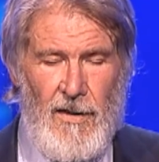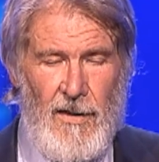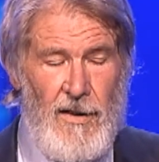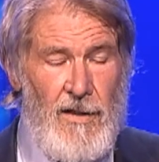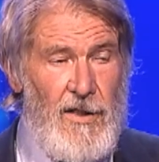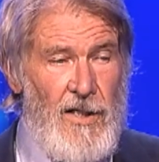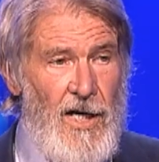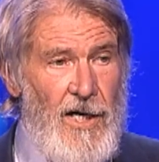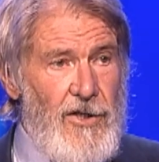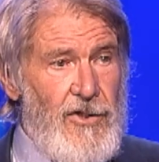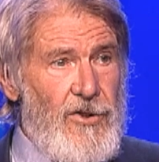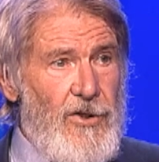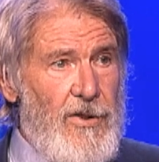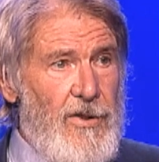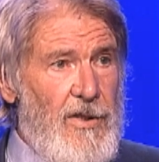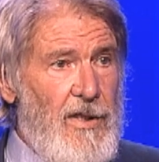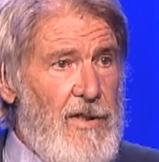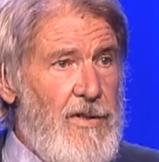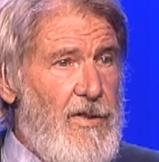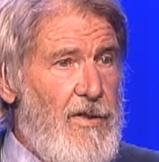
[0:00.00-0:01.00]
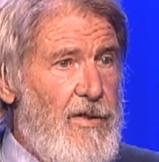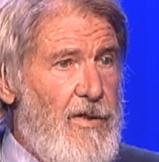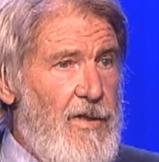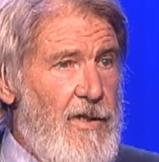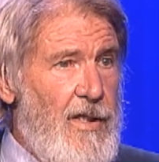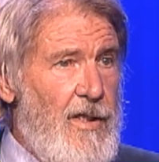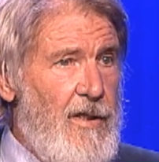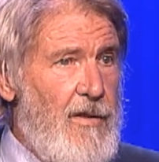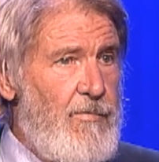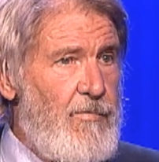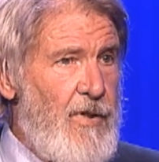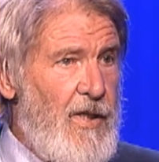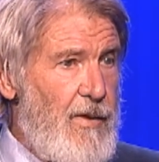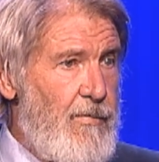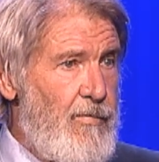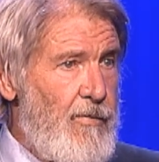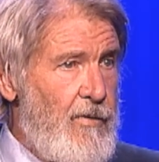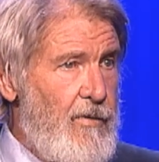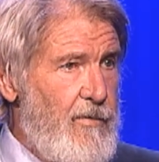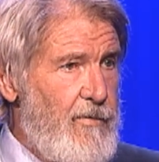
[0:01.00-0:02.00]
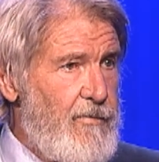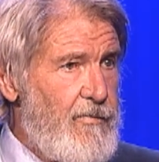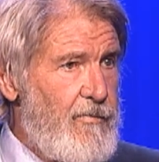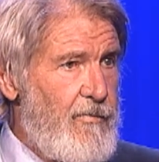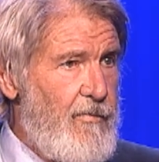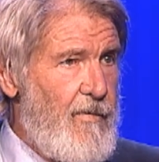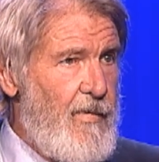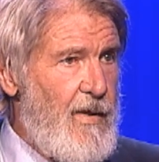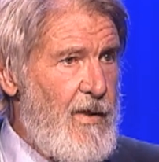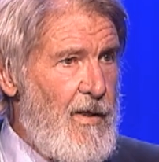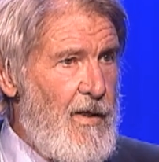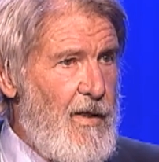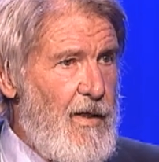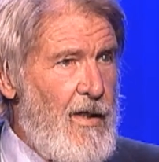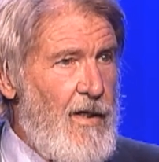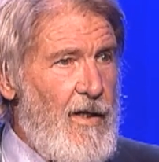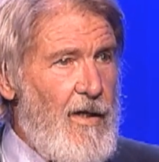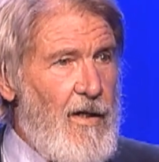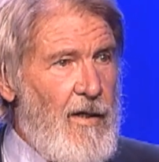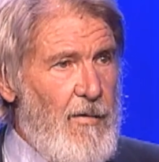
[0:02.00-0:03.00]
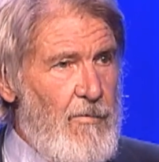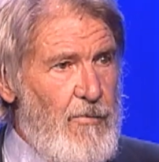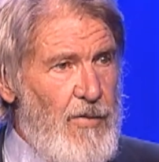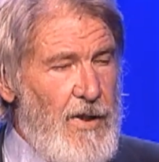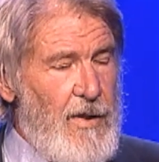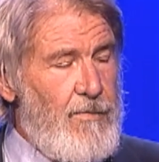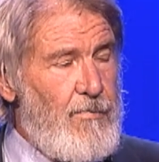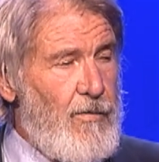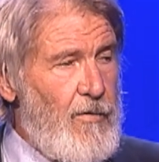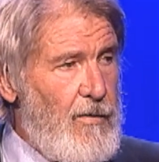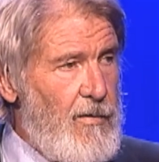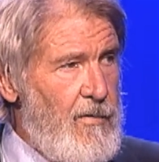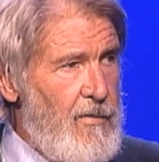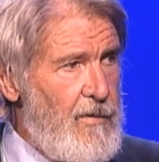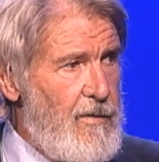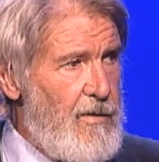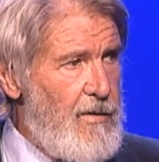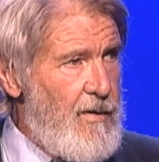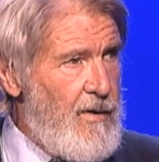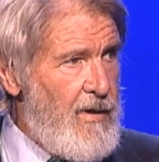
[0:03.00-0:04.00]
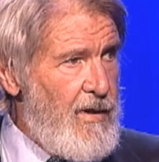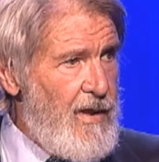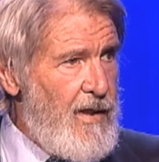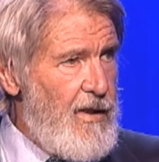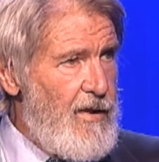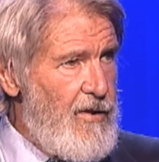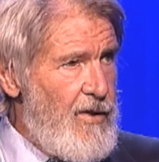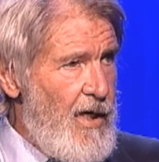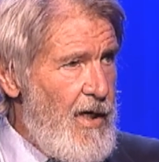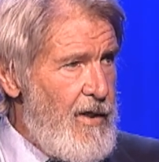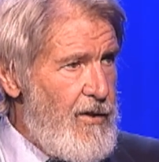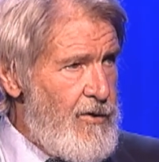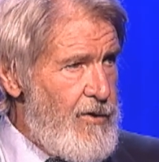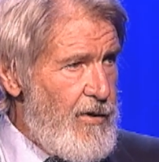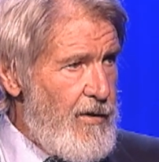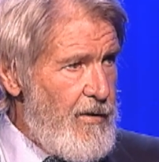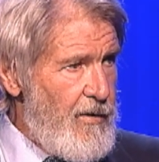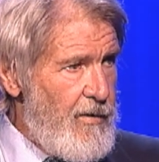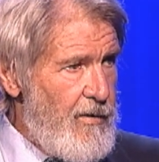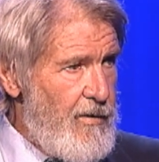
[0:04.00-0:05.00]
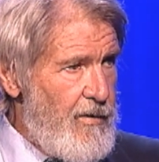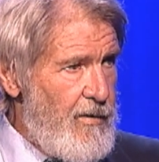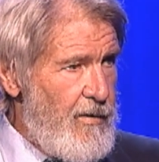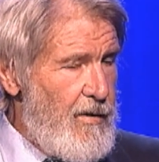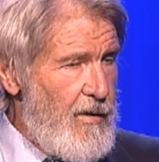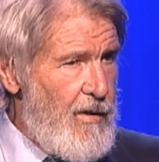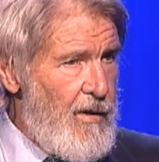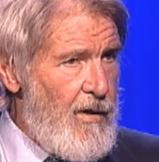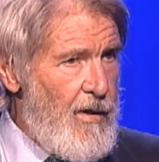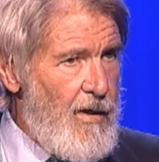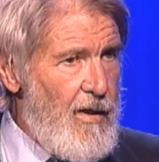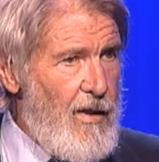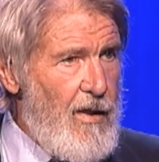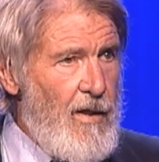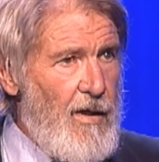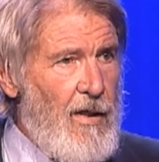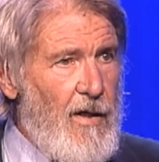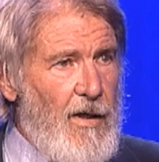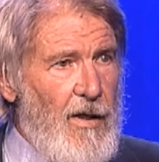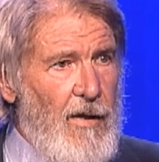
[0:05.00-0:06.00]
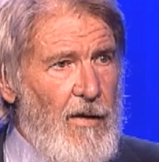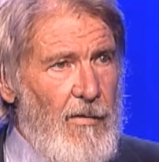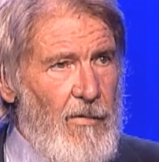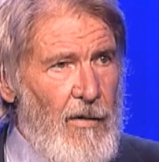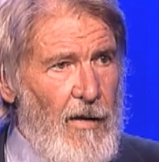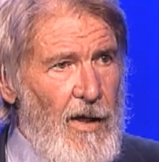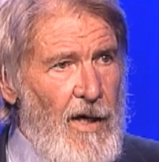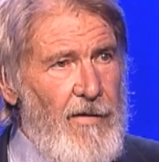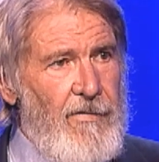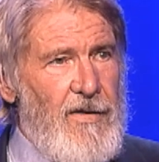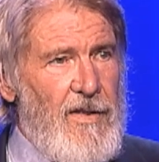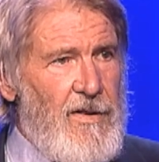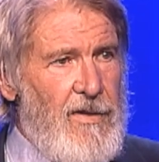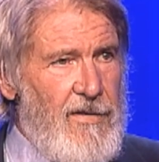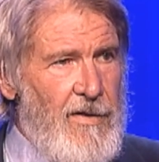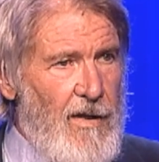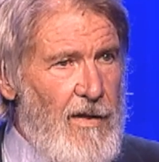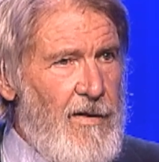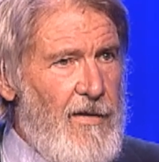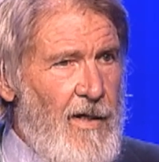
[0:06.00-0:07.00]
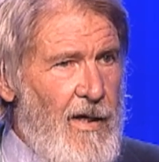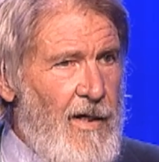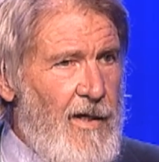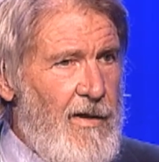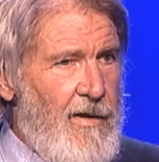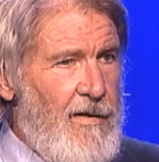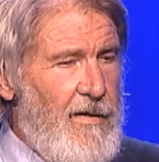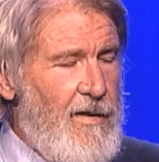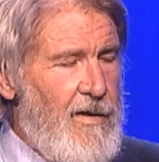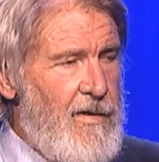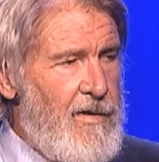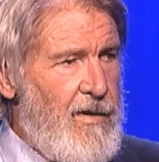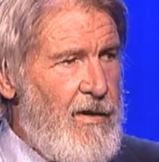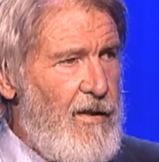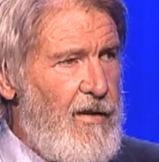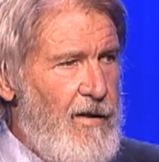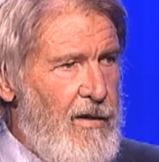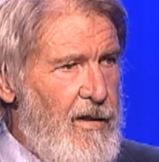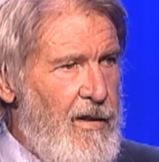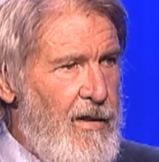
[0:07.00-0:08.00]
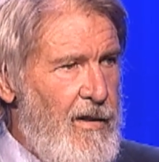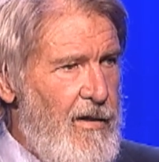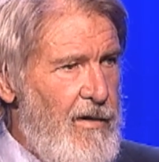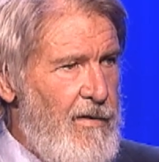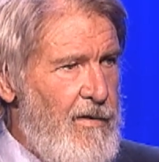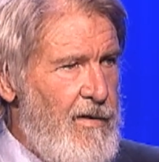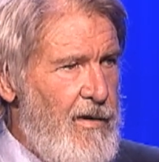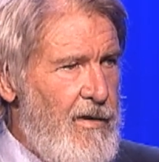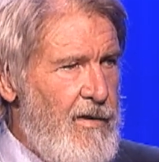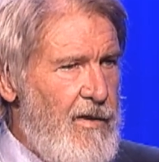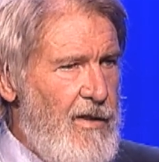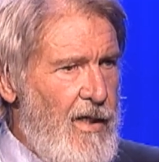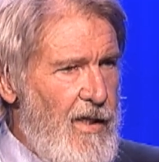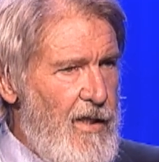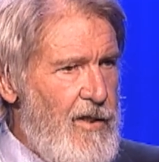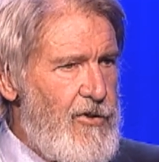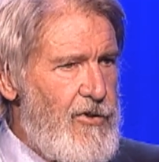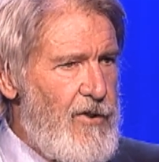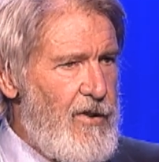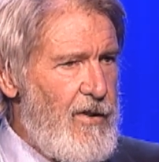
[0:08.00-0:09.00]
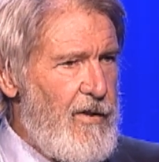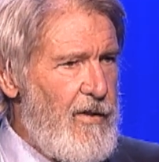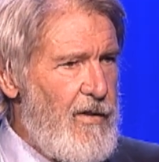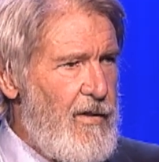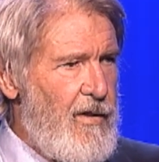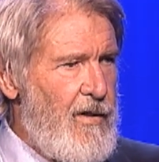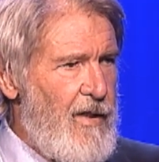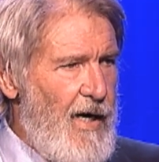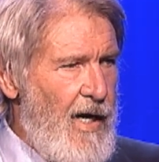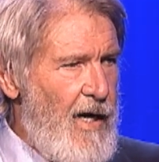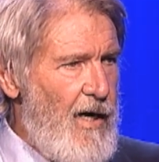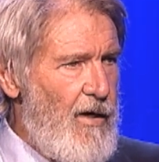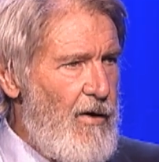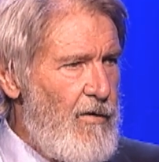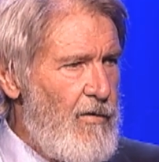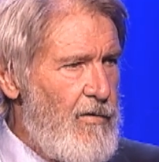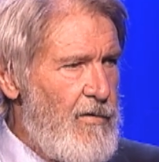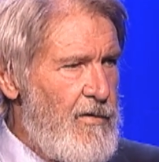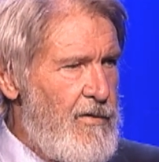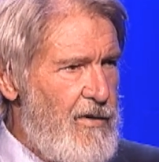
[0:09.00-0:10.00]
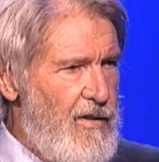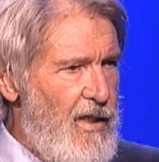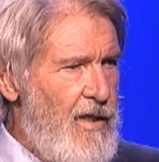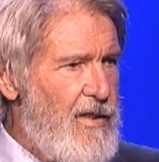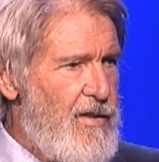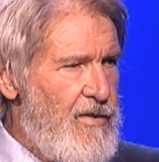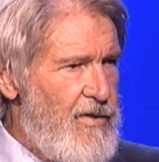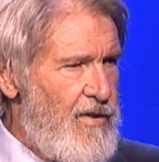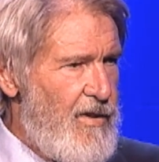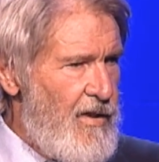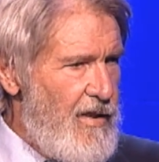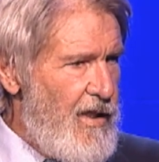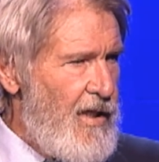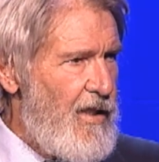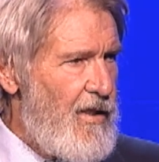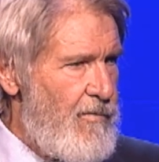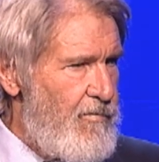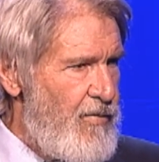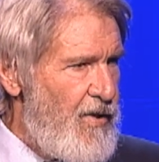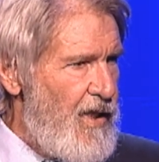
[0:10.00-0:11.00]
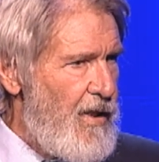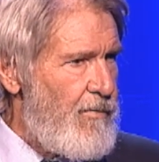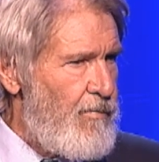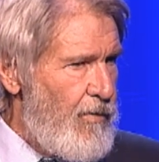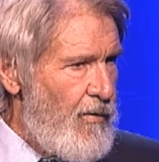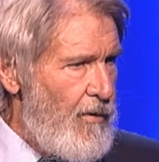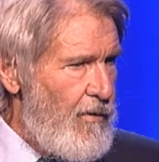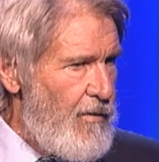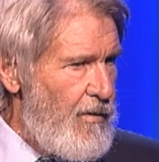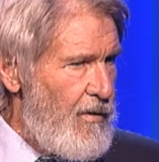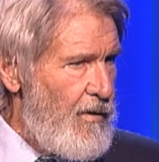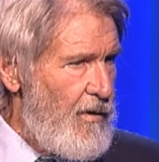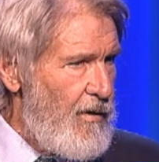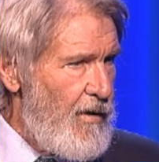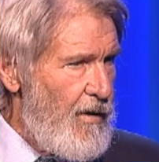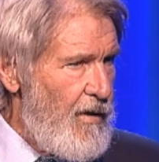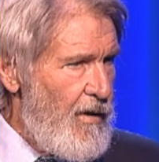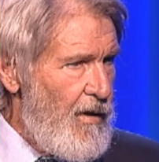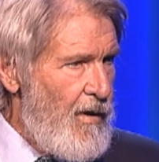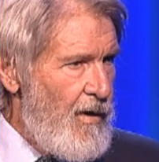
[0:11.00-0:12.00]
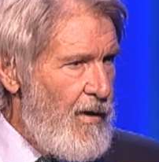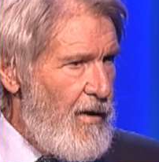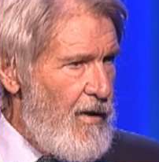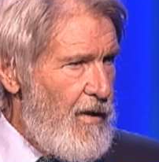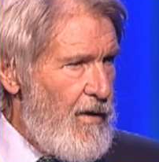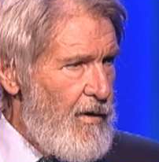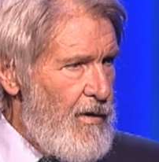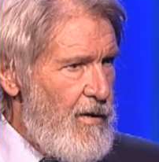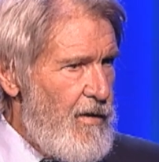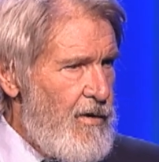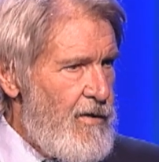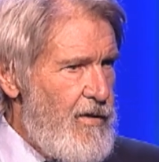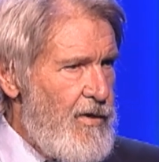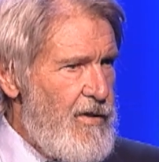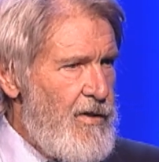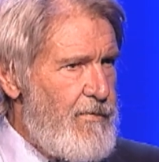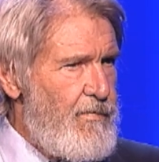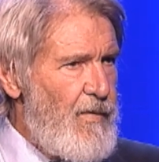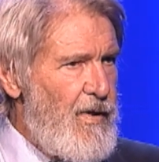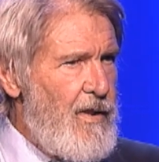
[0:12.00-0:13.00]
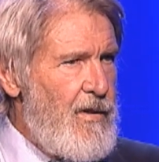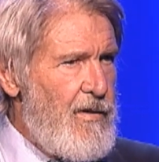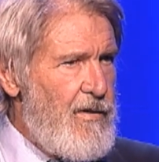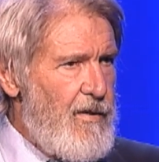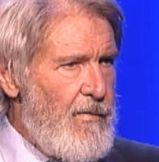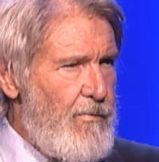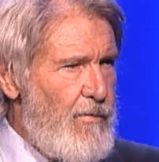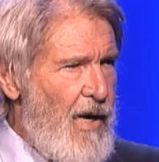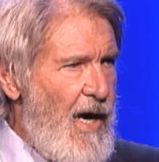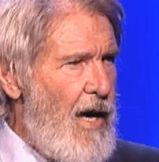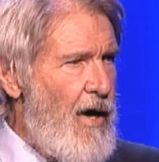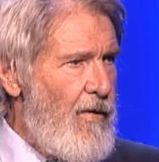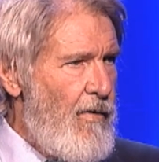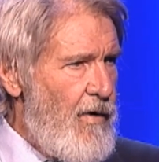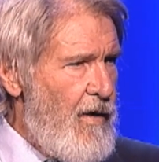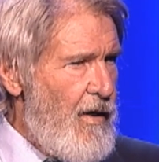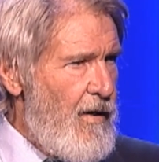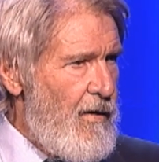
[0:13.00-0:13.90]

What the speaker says: nature doesn't need people. People need nature. Well, having said that, it's clear that nature now does need people to speak to power,